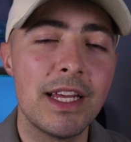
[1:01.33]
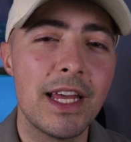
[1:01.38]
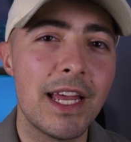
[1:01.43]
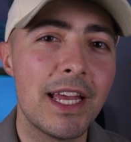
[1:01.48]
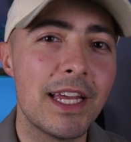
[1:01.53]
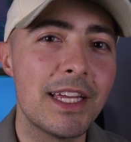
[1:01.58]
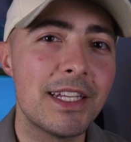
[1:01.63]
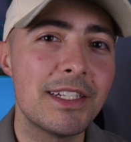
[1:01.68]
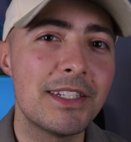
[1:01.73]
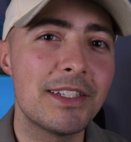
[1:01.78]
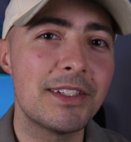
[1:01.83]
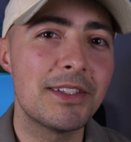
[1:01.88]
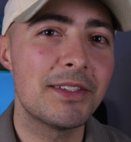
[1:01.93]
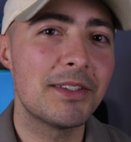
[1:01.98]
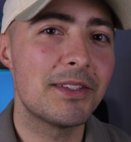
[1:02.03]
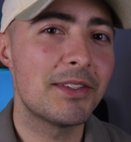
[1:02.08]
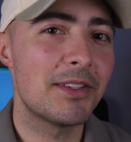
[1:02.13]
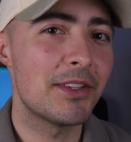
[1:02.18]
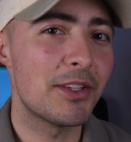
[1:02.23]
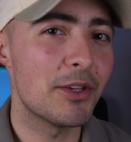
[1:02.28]
And
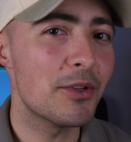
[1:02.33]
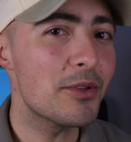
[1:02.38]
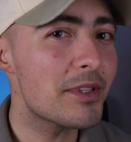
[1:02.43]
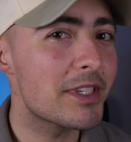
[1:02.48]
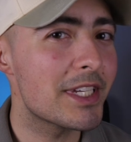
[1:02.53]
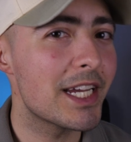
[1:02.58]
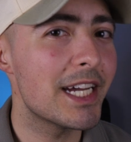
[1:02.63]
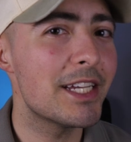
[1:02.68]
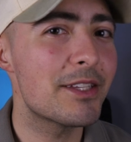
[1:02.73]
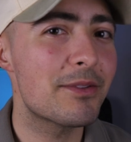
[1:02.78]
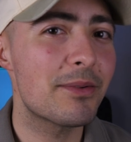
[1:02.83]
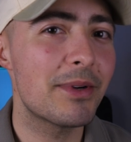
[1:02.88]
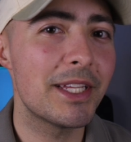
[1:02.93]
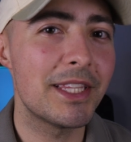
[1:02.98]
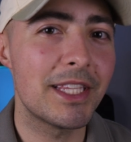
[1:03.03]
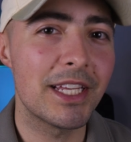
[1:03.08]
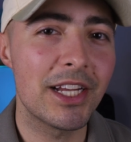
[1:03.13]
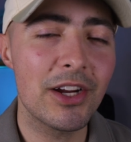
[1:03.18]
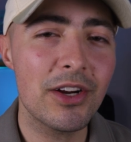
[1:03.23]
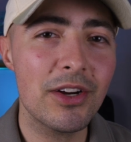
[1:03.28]
those guys
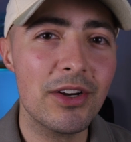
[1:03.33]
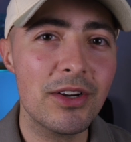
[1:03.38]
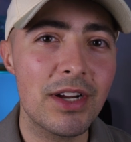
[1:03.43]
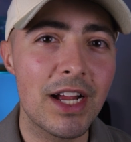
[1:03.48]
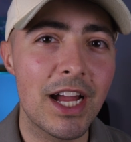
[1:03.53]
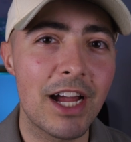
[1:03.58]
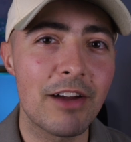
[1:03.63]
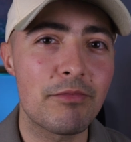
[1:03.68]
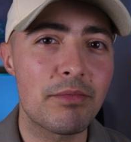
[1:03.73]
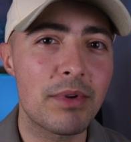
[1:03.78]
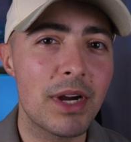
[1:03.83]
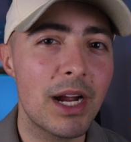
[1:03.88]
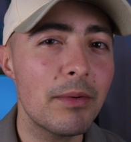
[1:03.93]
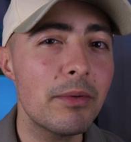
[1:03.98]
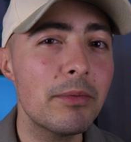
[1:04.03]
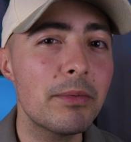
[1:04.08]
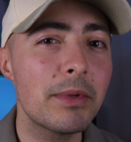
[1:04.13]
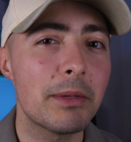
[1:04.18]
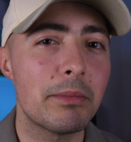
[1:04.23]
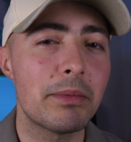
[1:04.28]
right there have
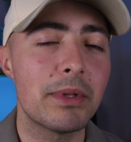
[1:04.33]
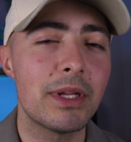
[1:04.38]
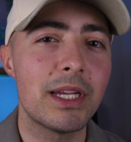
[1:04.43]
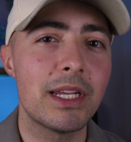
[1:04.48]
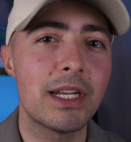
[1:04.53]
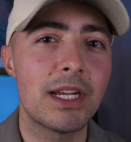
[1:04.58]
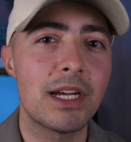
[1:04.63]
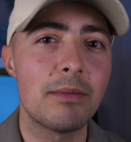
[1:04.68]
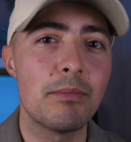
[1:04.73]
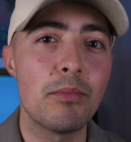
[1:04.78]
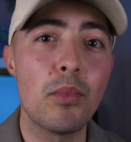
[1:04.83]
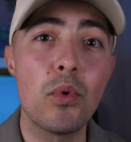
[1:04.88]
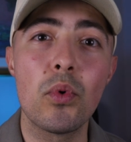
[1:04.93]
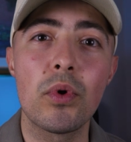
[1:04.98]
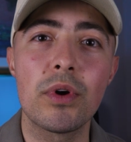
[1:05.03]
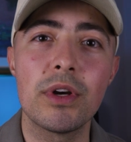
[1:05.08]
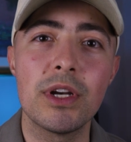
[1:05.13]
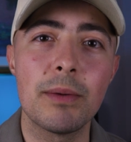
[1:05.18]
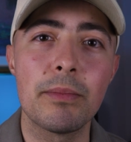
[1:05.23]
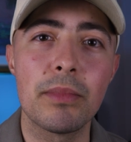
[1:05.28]
probably played on
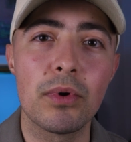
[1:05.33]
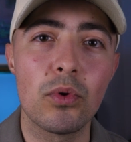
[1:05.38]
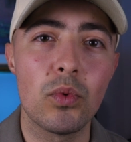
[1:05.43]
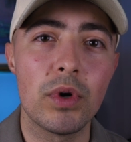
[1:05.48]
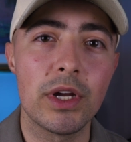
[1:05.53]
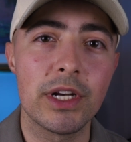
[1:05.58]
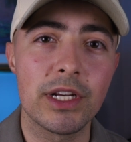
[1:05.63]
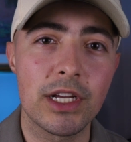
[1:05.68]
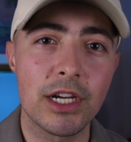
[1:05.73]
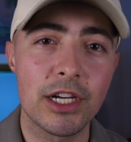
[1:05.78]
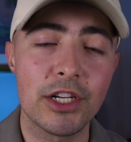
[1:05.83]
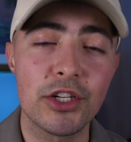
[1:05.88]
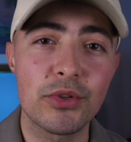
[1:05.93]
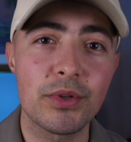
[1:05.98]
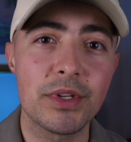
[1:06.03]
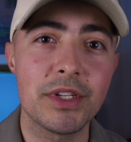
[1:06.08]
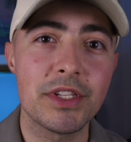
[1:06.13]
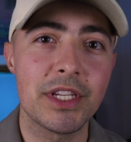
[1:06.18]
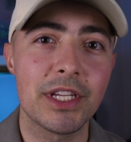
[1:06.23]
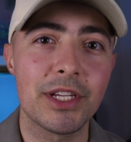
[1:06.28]
more #1
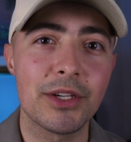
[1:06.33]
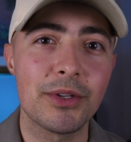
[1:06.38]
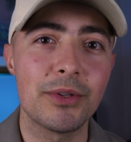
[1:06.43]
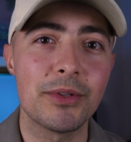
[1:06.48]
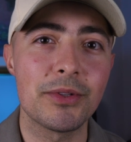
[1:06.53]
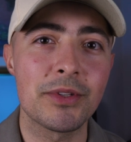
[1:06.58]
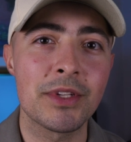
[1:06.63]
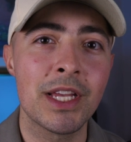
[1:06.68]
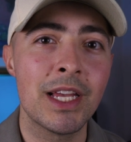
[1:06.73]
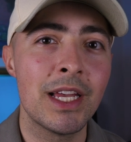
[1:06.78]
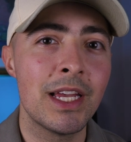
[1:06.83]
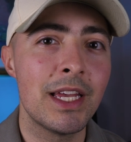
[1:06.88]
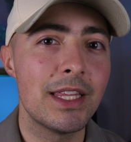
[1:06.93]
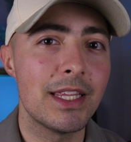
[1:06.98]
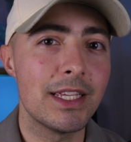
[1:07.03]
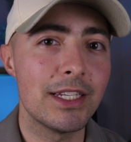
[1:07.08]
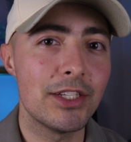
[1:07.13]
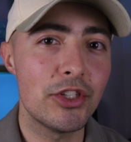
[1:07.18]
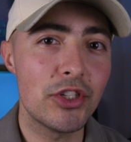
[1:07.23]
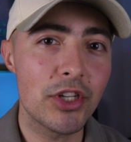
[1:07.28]
country singles
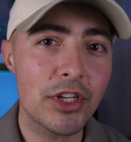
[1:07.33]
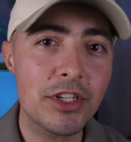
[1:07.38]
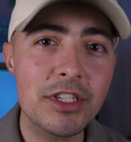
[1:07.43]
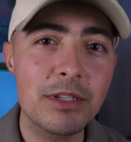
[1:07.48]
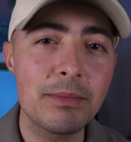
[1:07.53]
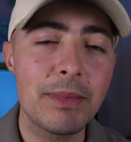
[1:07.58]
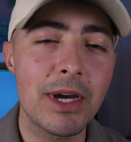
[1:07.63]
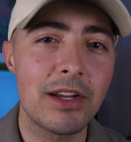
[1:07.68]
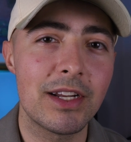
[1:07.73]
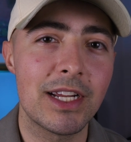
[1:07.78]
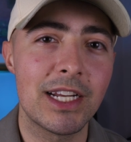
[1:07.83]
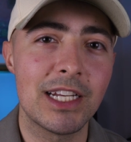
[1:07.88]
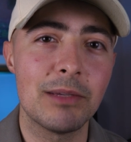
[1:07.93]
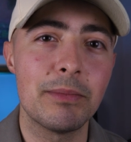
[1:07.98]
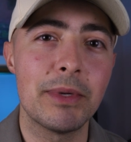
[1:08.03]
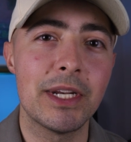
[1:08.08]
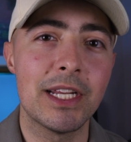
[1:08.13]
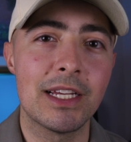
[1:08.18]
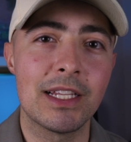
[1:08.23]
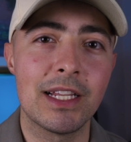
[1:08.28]
than just about
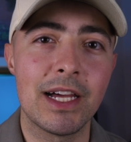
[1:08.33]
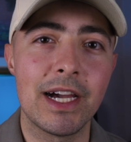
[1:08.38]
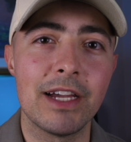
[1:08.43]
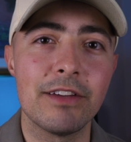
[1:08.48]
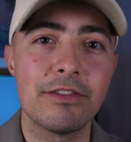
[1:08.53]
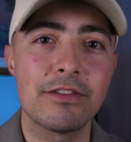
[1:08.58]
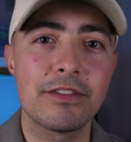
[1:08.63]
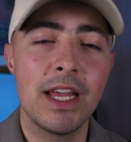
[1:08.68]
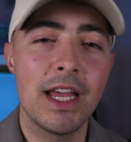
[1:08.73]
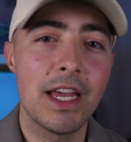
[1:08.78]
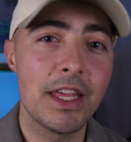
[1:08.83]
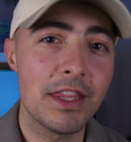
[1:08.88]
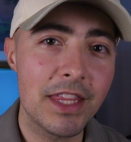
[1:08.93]
anybody alive.